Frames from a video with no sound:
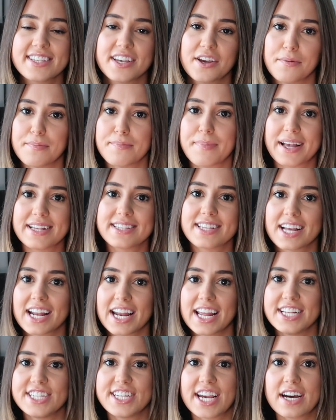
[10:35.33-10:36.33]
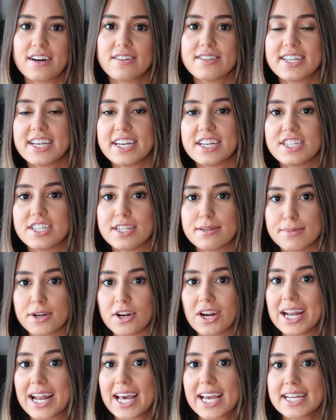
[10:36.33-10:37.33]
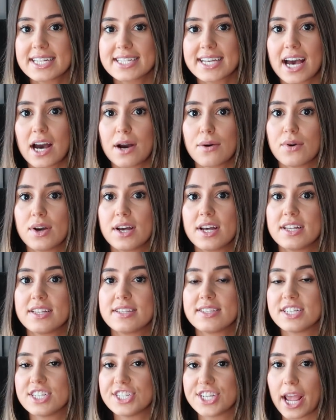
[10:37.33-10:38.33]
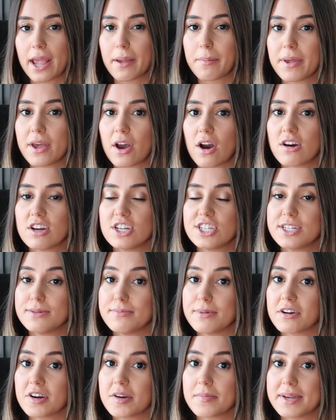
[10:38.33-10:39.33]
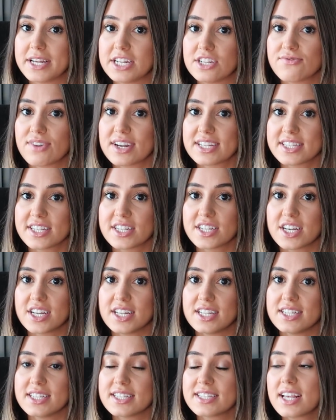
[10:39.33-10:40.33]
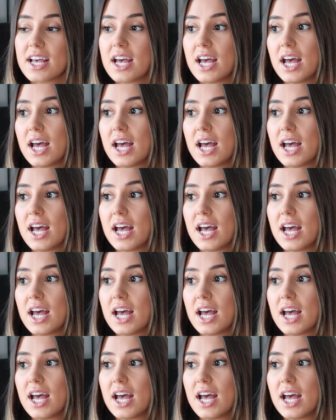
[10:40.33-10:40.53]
So basically JLT is Jumeirah Lake Towers, JBR is Jumeirah Beach Residence,